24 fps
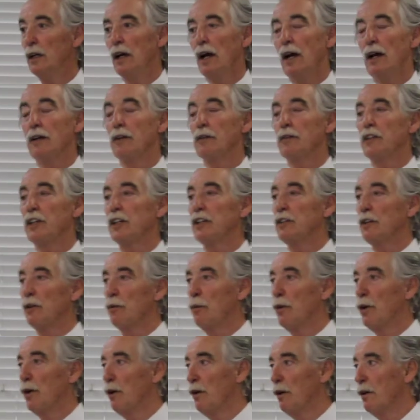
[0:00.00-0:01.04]
I don't think
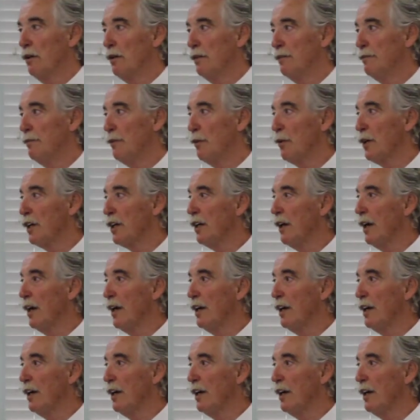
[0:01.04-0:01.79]
that